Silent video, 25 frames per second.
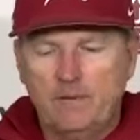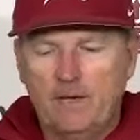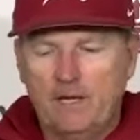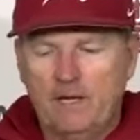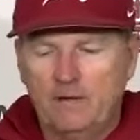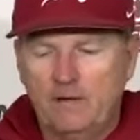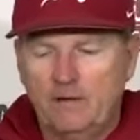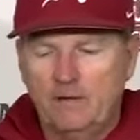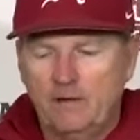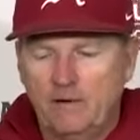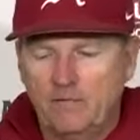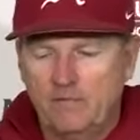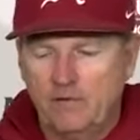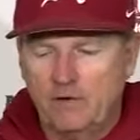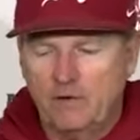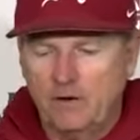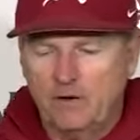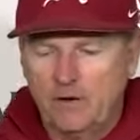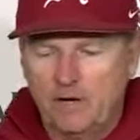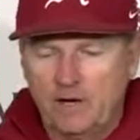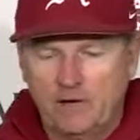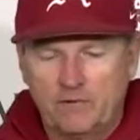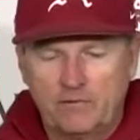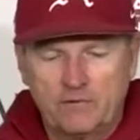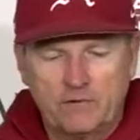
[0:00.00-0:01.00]
man, you never know
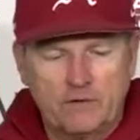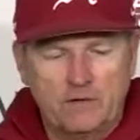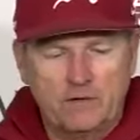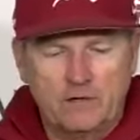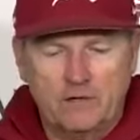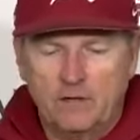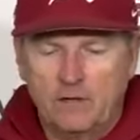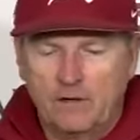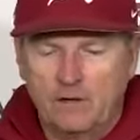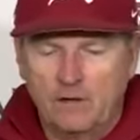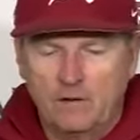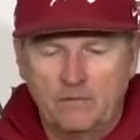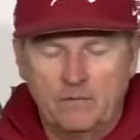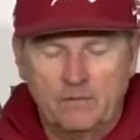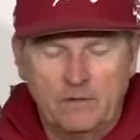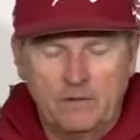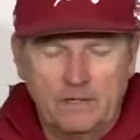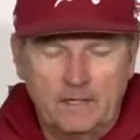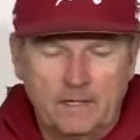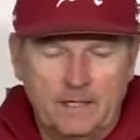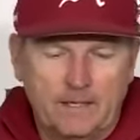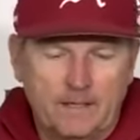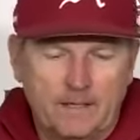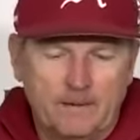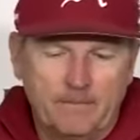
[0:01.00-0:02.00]
how it's going to go.
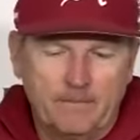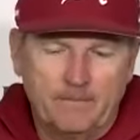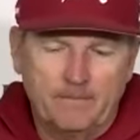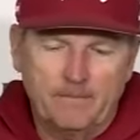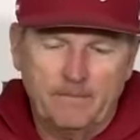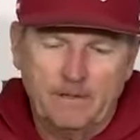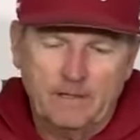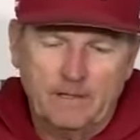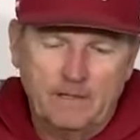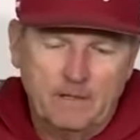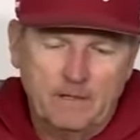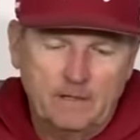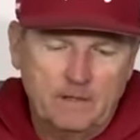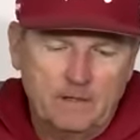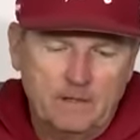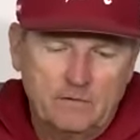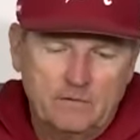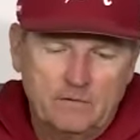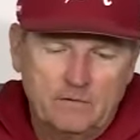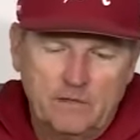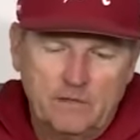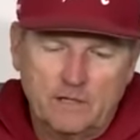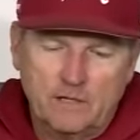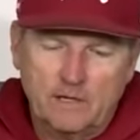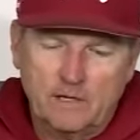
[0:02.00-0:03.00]
Um,
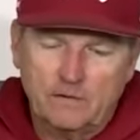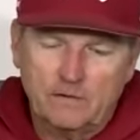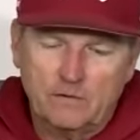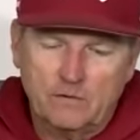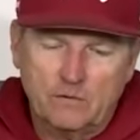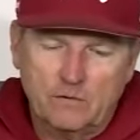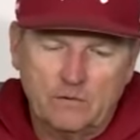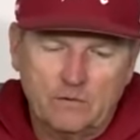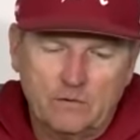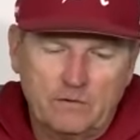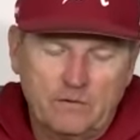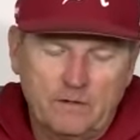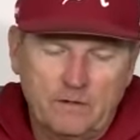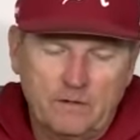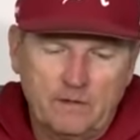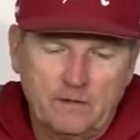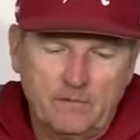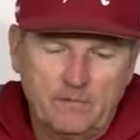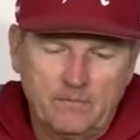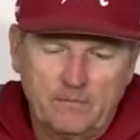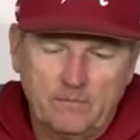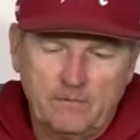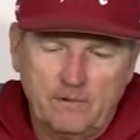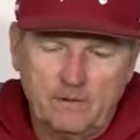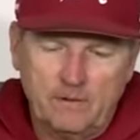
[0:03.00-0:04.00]
just like I told the
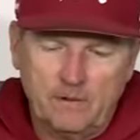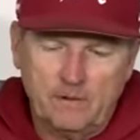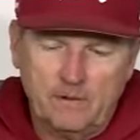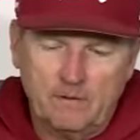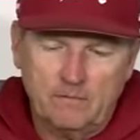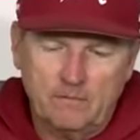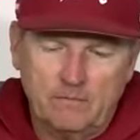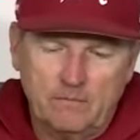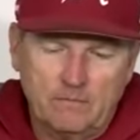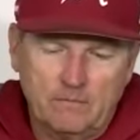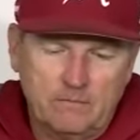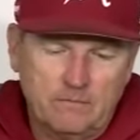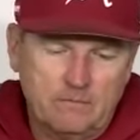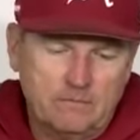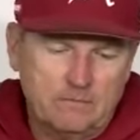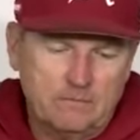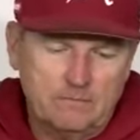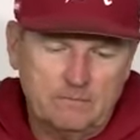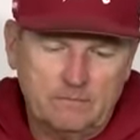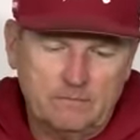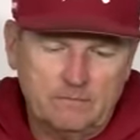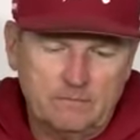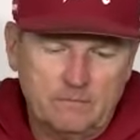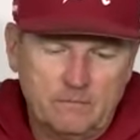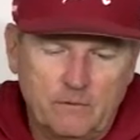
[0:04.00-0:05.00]
team, you know,
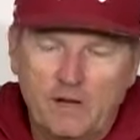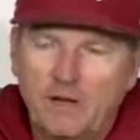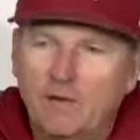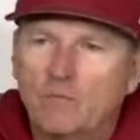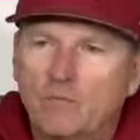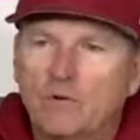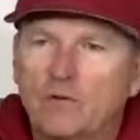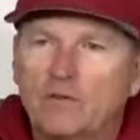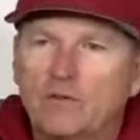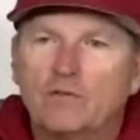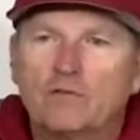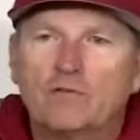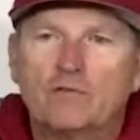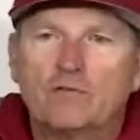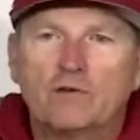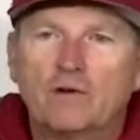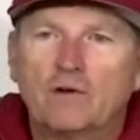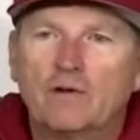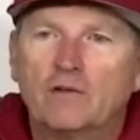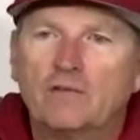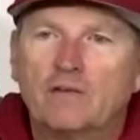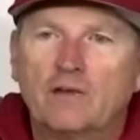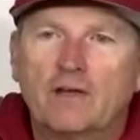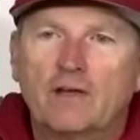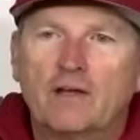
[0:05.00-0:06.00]
we haven't won this
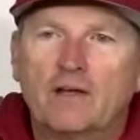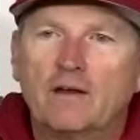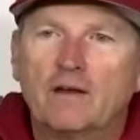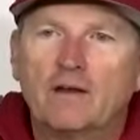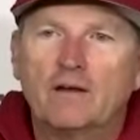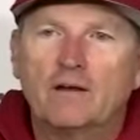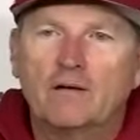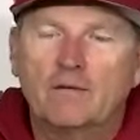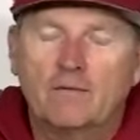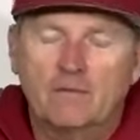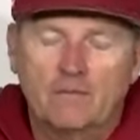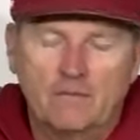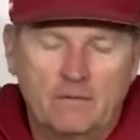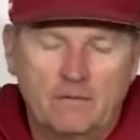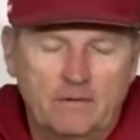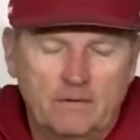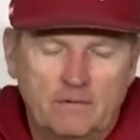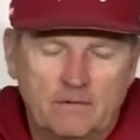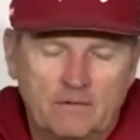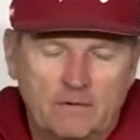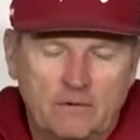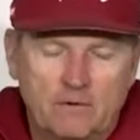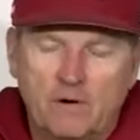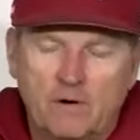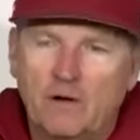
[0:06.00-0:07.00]
series yet.
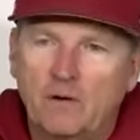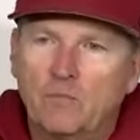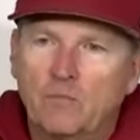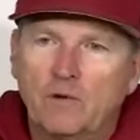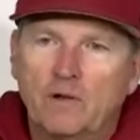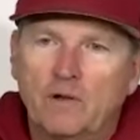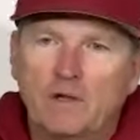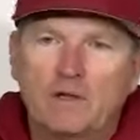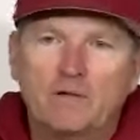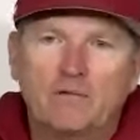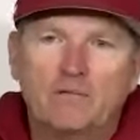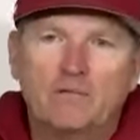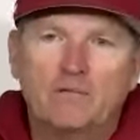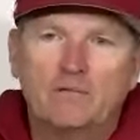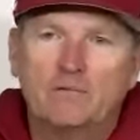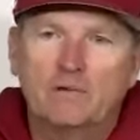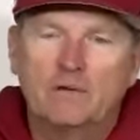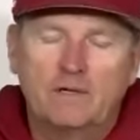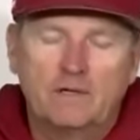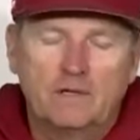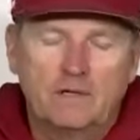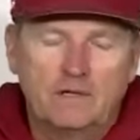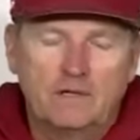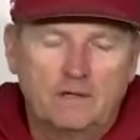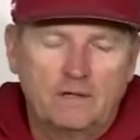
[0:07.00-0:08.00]
It's a great win.
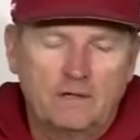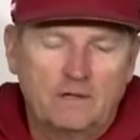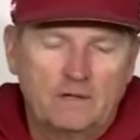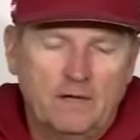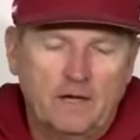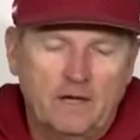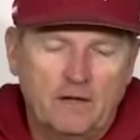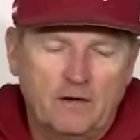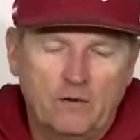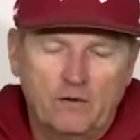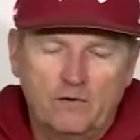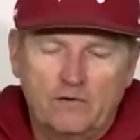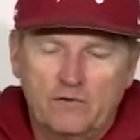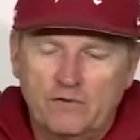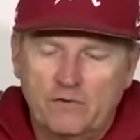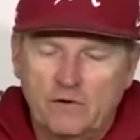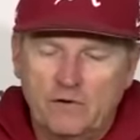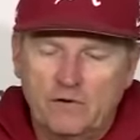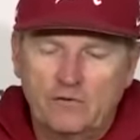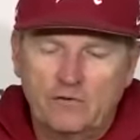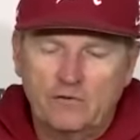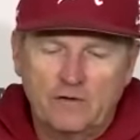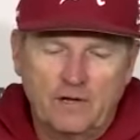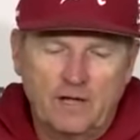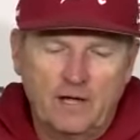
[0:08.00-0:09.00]
I know it's
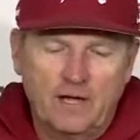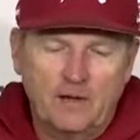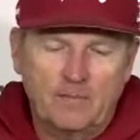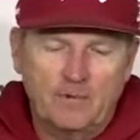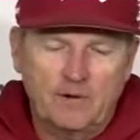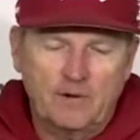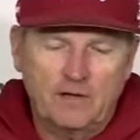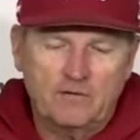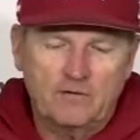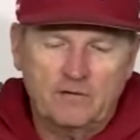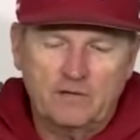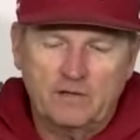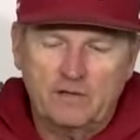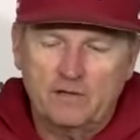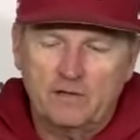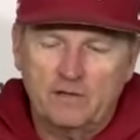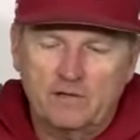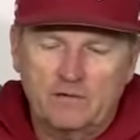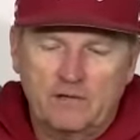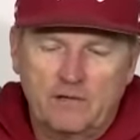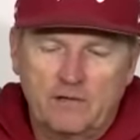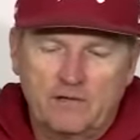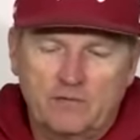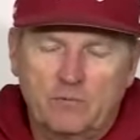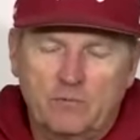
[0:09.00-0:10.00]
Thursday night, but I said
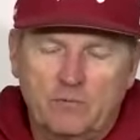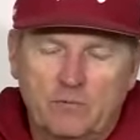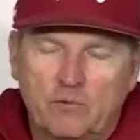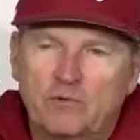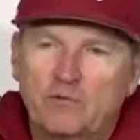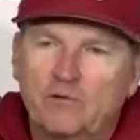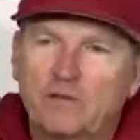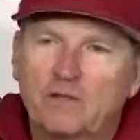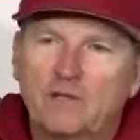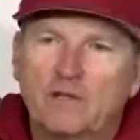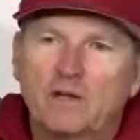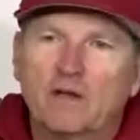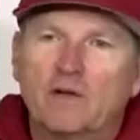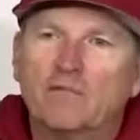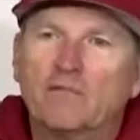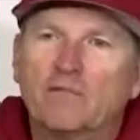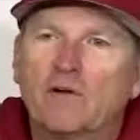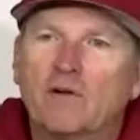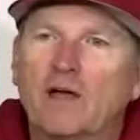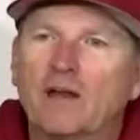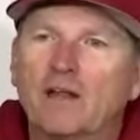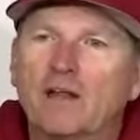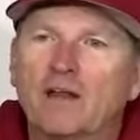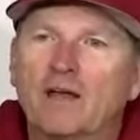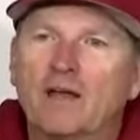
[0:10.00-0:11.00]
that's what you get on
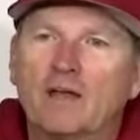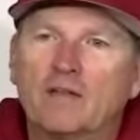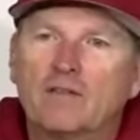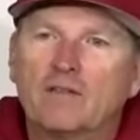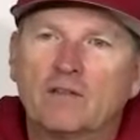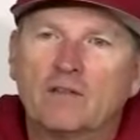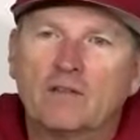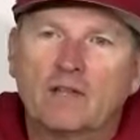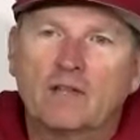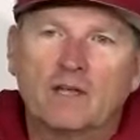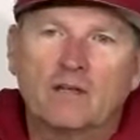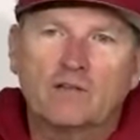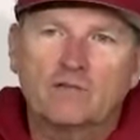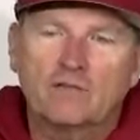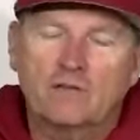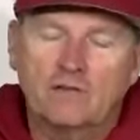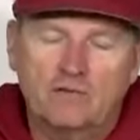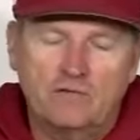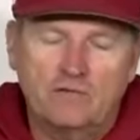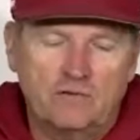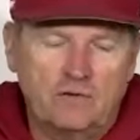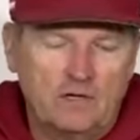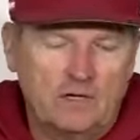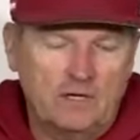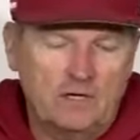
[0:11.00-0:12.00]
Friday nights in the
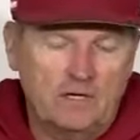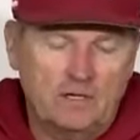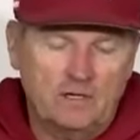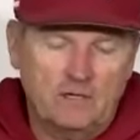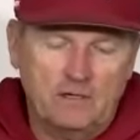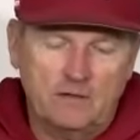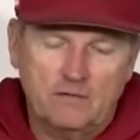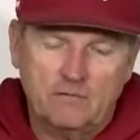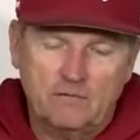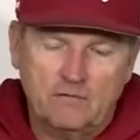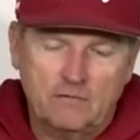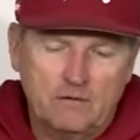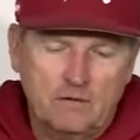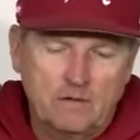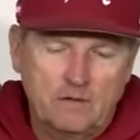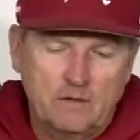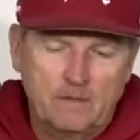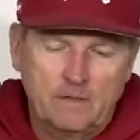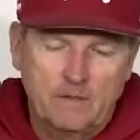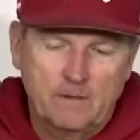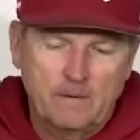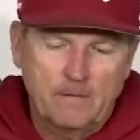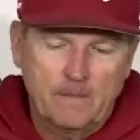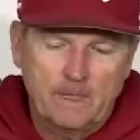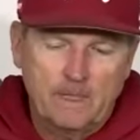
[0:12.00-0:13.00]
SEC. It's
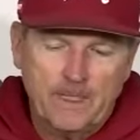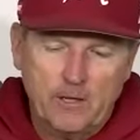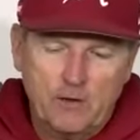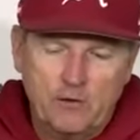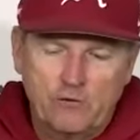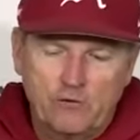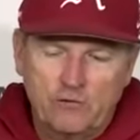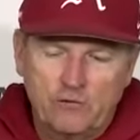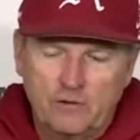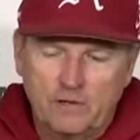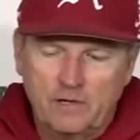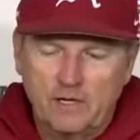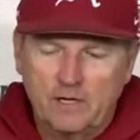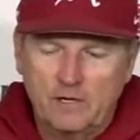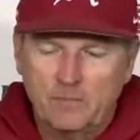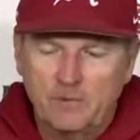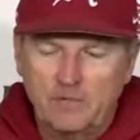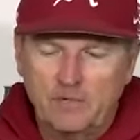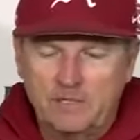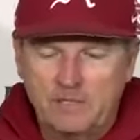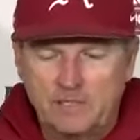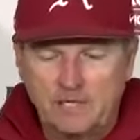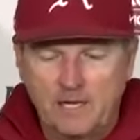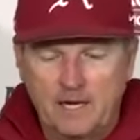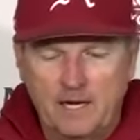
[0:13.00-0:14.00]
usually going to
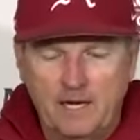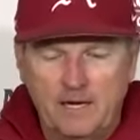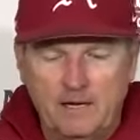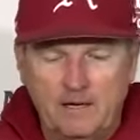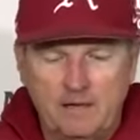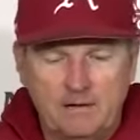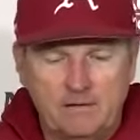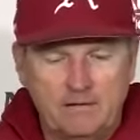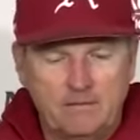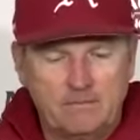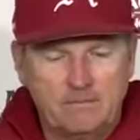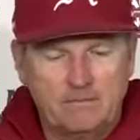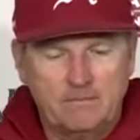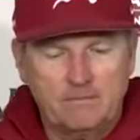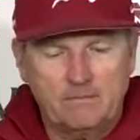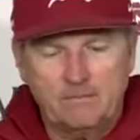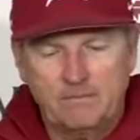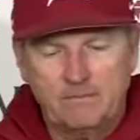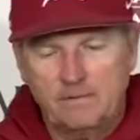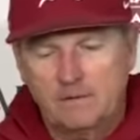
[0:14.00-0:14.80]
be tight. And,